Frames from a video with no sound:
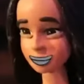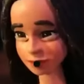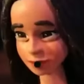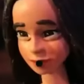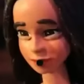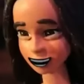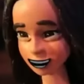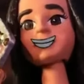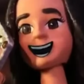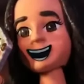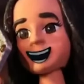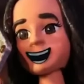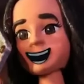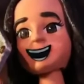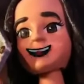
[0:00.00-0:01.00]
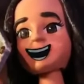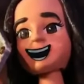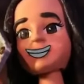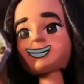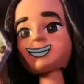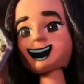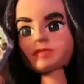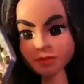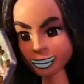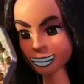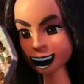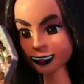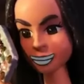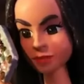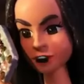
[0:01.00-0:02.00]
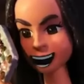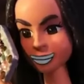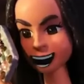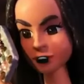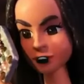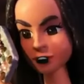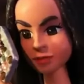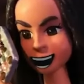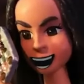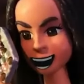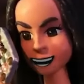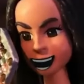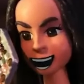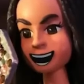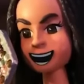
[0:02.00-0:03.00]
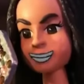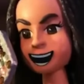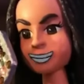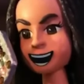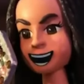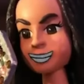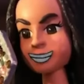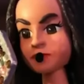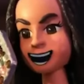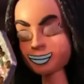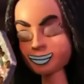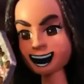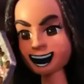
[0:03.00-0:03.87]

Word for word: they do! Hi, police. I'm being held prisoner by a gigantic horny